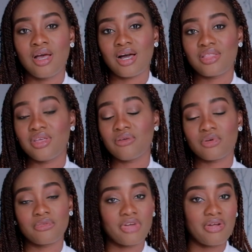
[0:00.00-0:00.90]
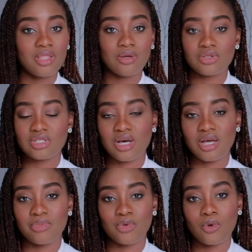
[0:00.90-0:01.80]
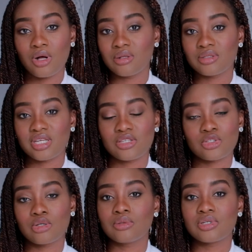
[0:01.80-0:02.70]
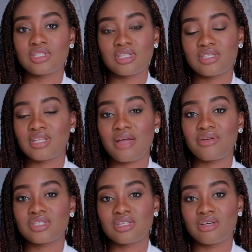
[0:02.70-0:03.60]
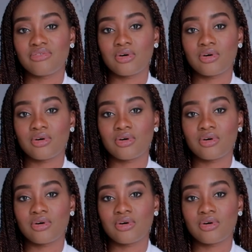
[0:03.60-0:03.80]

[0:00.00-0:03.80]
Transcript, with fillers: I think for a very long time, the world has sold us this narrative